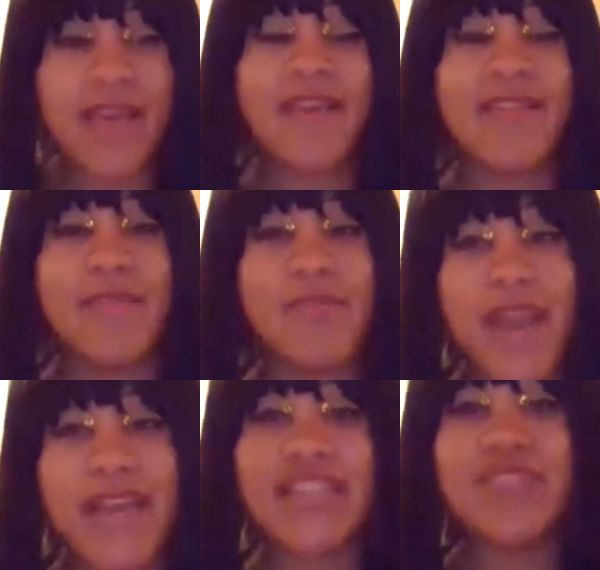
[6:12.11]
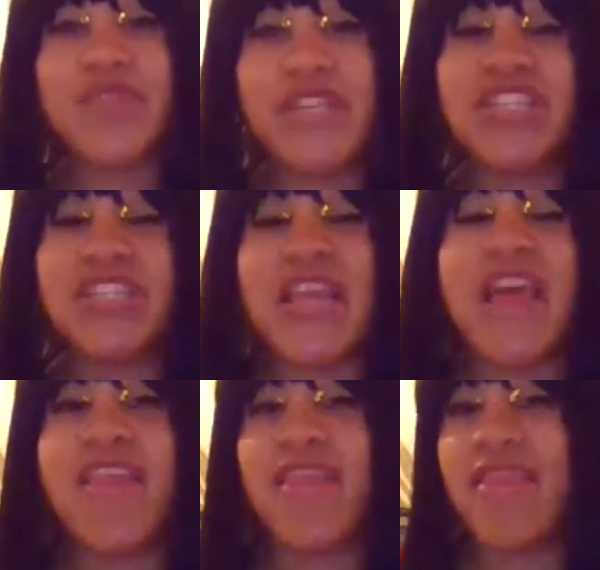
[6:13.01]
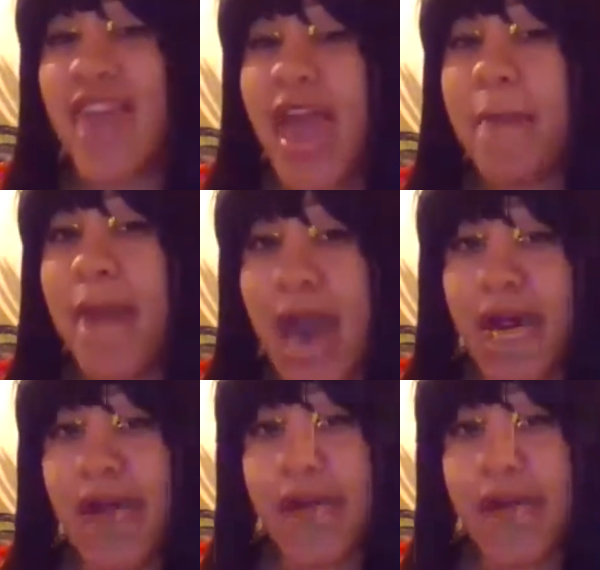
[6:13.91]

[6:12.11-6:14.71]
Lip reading: The brain is really just that